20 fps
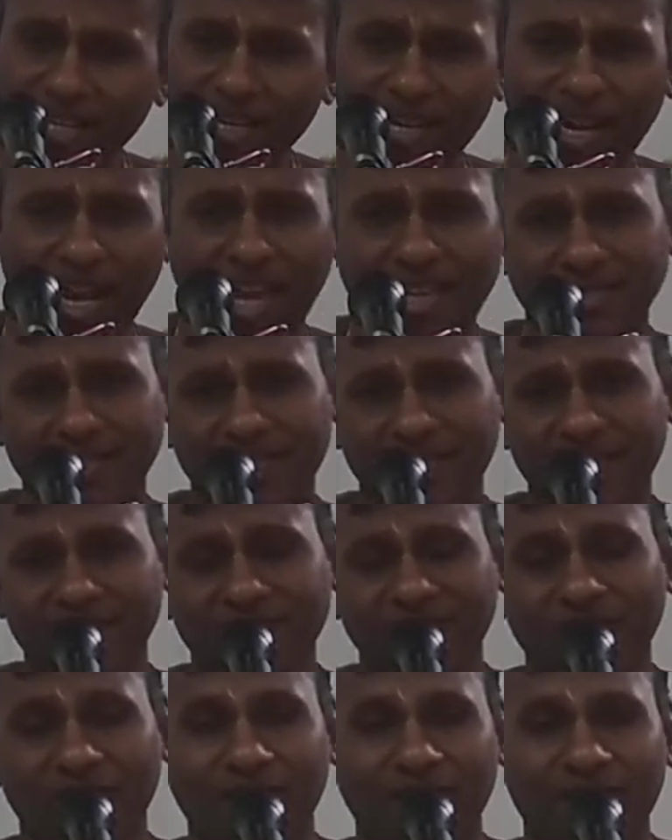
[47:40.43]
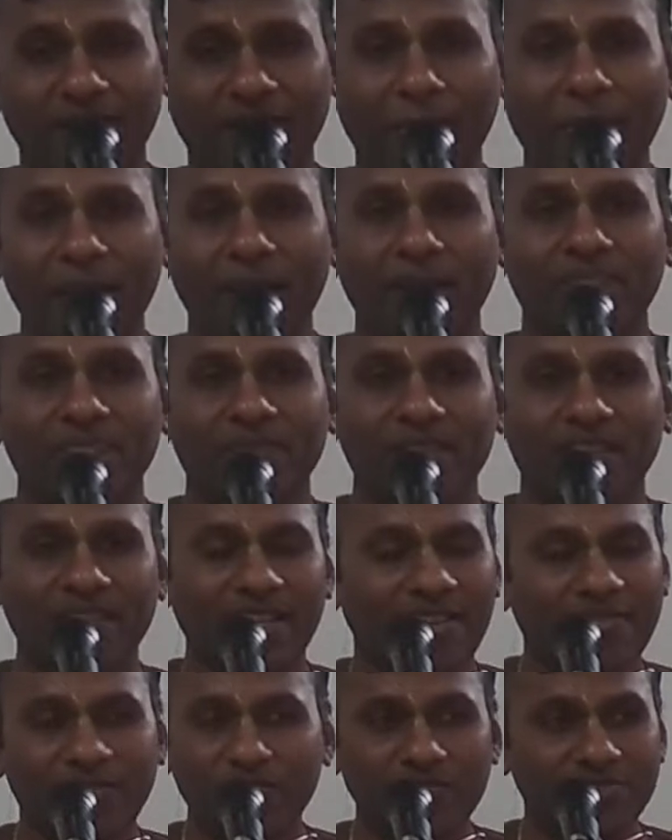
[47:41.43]
classes, or he
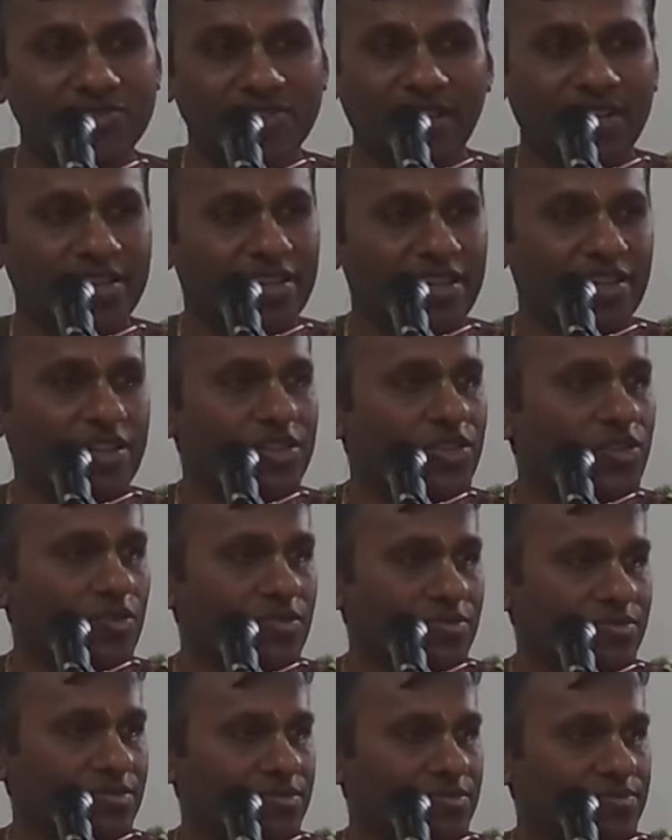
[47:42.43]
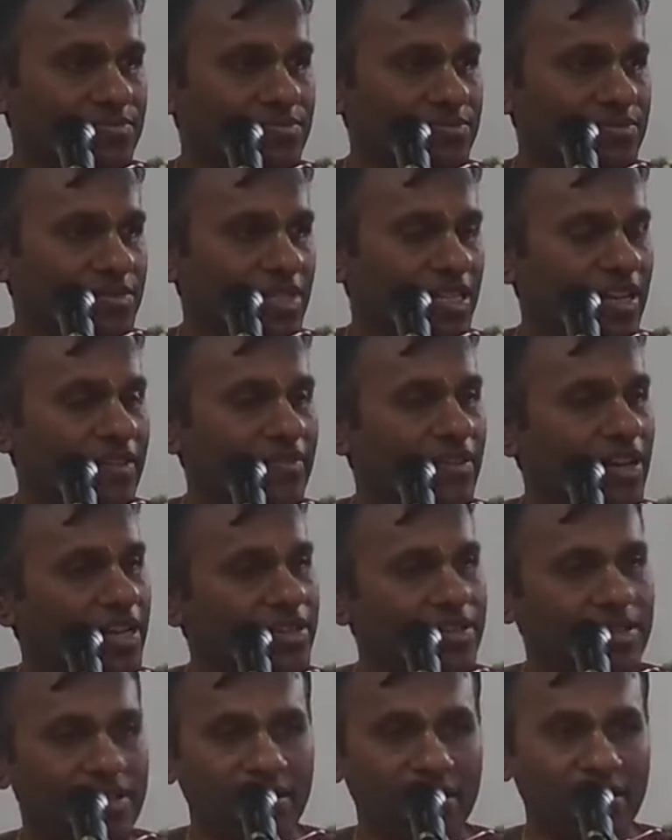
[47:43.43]
never used to cut any jokes. He never
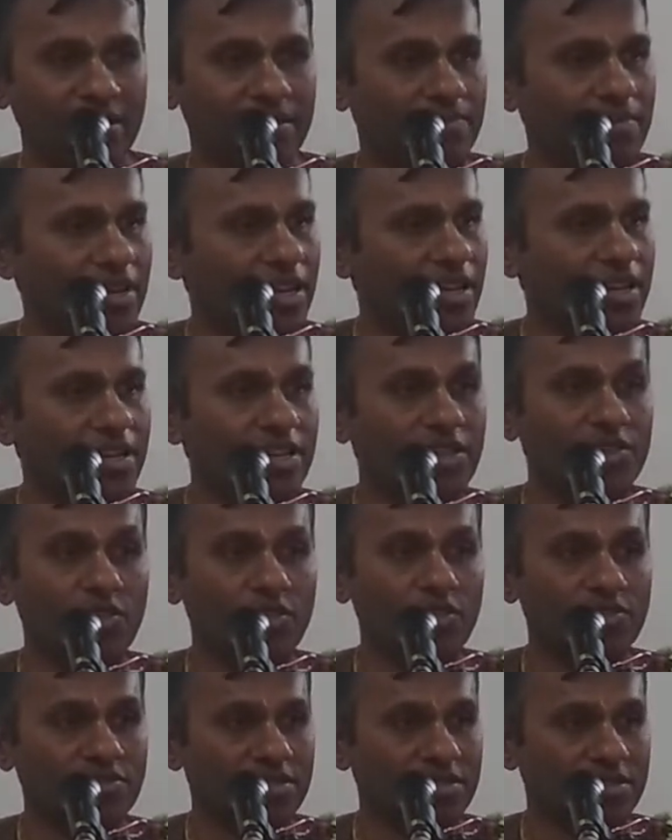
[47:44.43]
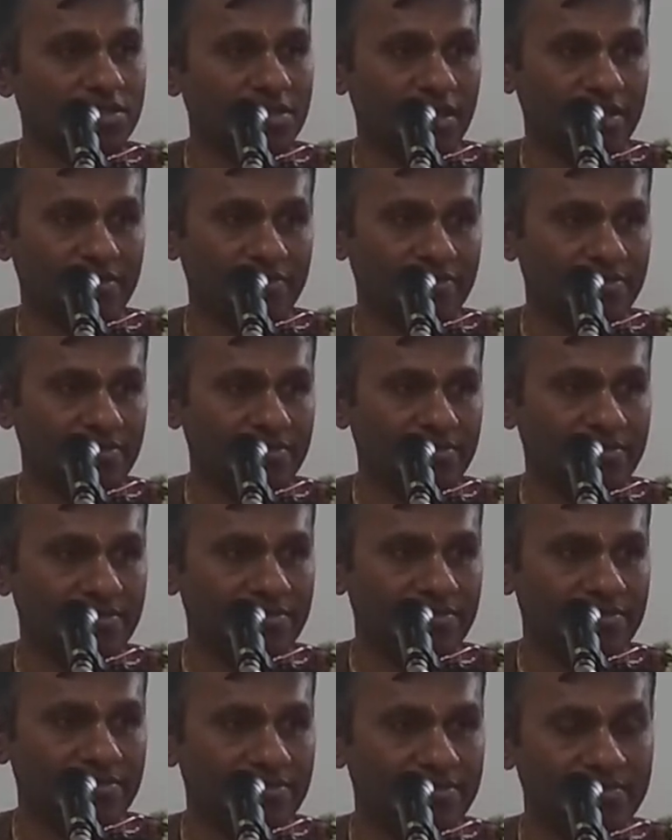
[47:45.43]
actually made any jokes in his life.
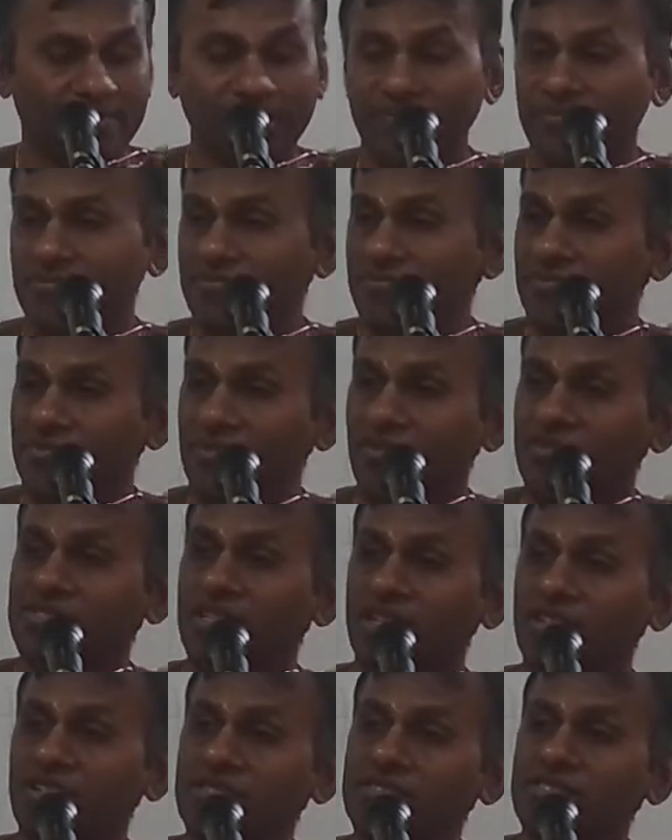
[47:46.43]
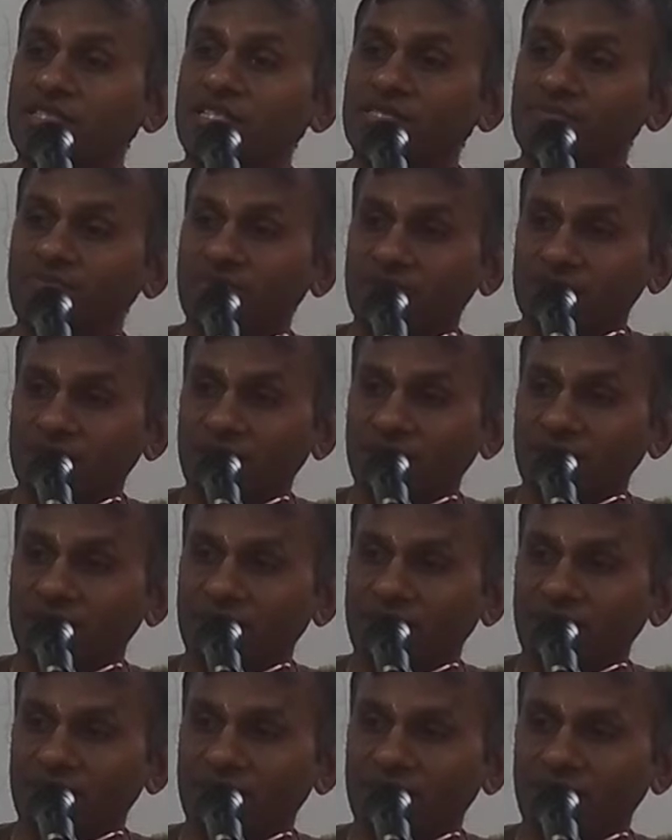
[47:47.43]
He was such a serious
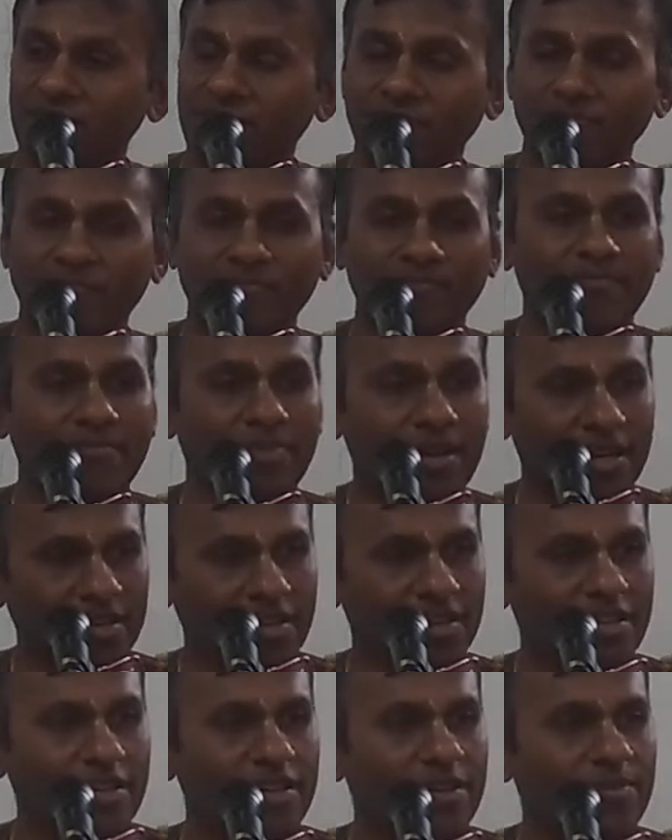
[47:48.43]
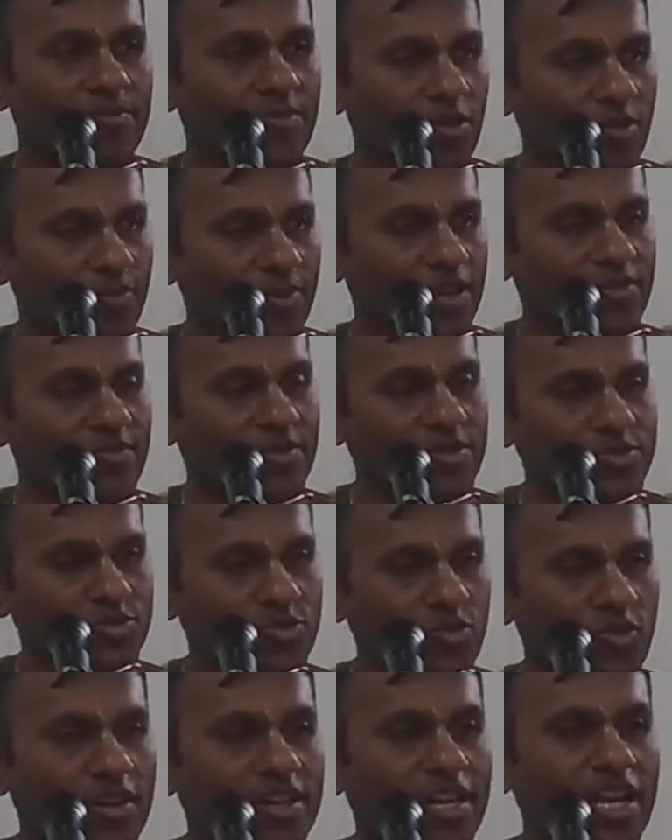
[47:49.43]
person. But Prabhupada was
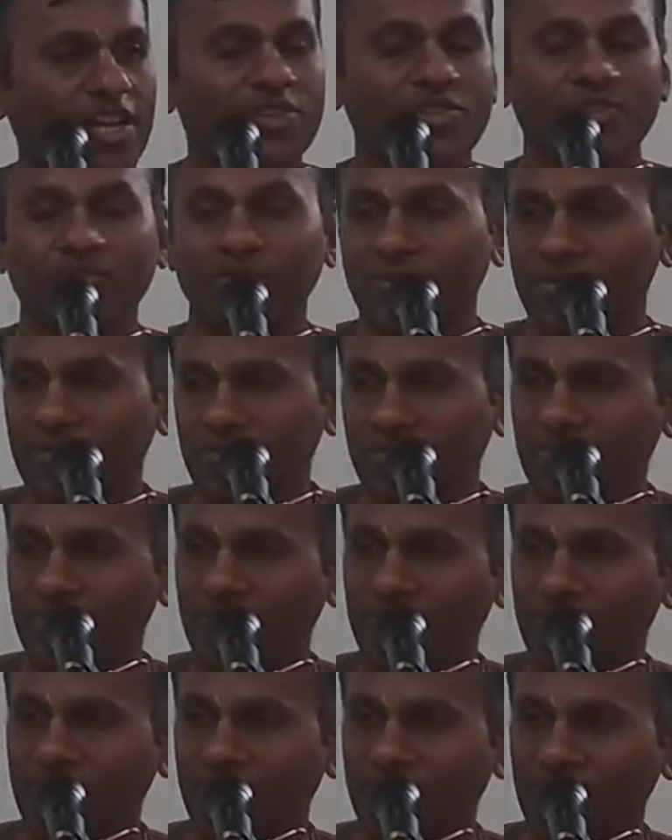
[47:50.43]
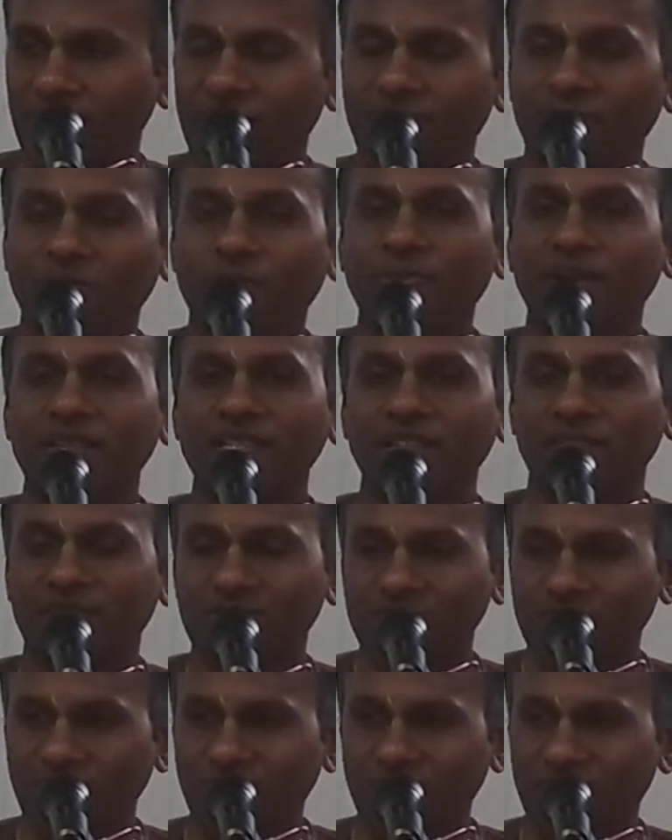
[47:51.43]
so attached to him. And Prabhupada gave
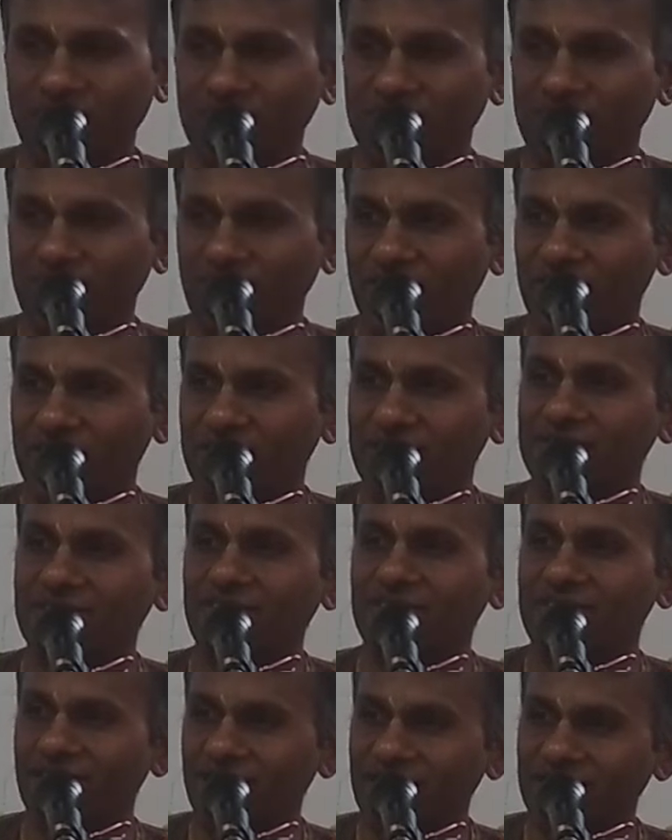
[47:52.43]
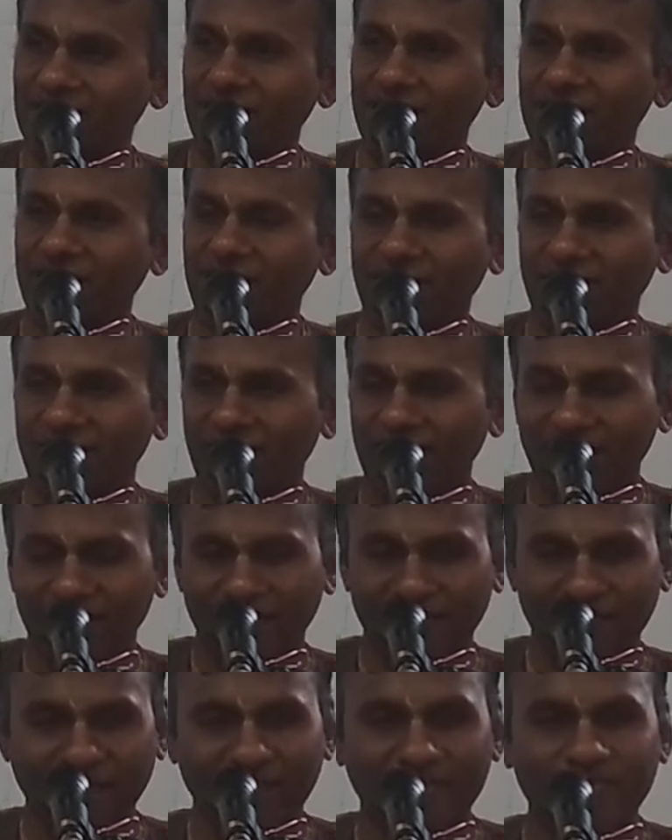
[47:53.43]
us so many stories and things like that.
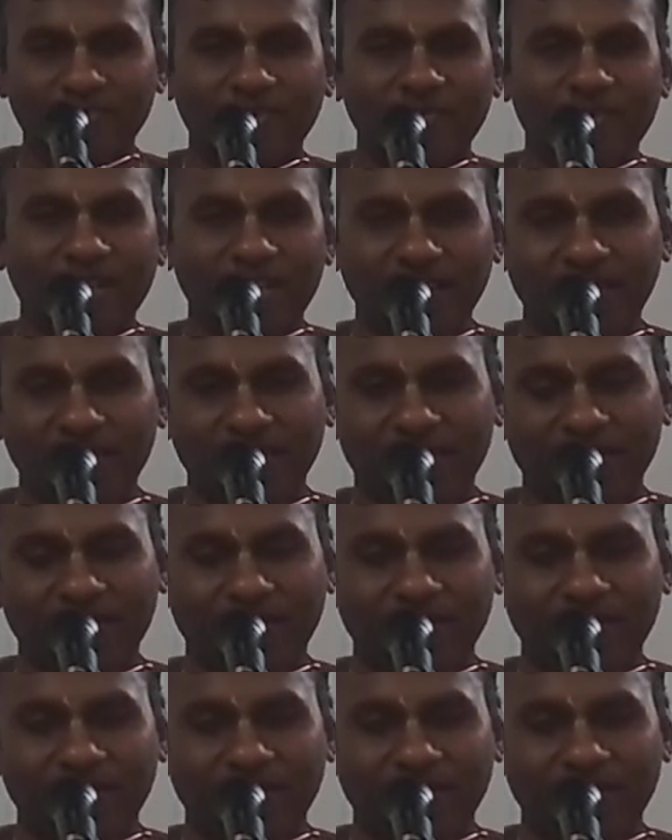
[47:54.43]
He gave so many,